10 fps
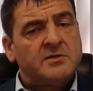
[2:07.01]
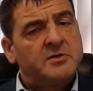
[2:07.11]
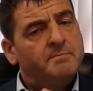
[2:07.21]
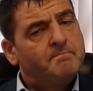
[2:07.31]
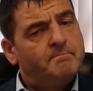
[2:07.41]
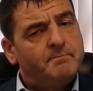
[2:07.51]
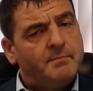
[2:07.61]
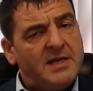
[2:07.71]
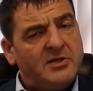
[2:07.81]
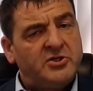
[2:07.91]
So
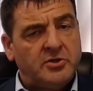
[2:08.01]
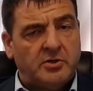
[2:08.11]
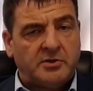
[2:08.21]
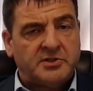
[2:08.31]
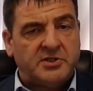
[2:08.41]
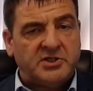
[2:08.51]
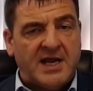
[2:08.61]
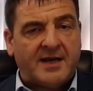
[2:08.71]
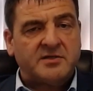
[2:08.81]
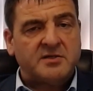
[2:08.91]
be sure to
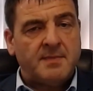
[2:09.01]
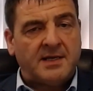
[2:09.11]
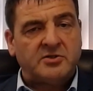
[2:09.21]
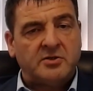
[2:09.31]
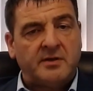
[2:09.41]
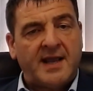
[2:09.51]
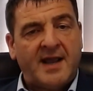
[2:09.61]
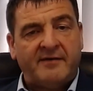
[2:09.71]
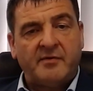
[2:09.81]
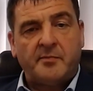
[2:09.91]
check to make sure they
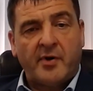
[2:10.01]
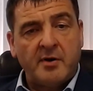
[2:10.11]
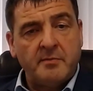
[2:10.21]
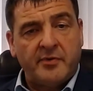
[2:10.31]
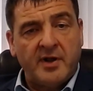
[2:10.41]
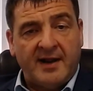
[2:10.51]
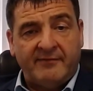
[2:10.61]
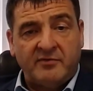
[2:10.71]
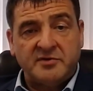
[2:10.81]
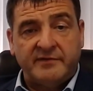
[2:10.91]
have appropriate
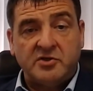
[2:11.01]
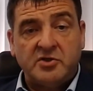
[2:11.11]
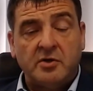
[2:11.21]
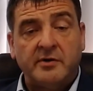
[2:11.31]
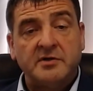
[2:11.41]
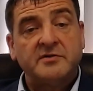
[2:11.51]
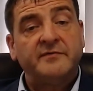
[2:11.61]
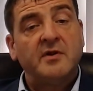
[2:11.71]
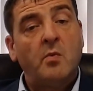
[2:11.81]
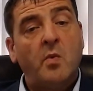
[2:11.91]
levels of insurance
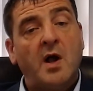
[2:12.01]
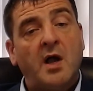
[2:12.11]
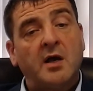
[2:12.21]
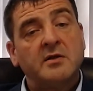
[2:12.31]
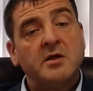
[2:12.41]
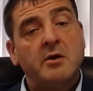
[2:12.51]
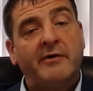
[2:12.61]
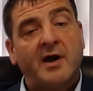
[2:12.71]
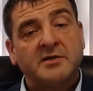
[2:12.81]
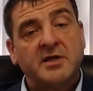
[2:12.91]
for the work that
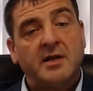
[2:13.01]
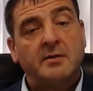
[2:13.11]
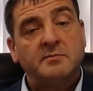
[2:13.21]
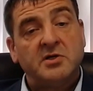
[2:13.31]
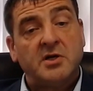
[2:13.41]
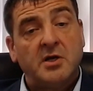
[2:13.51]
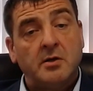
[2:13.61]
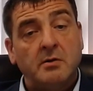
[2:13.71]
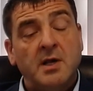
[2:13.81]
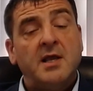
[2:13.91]
you're asking them to
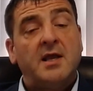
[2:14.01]
do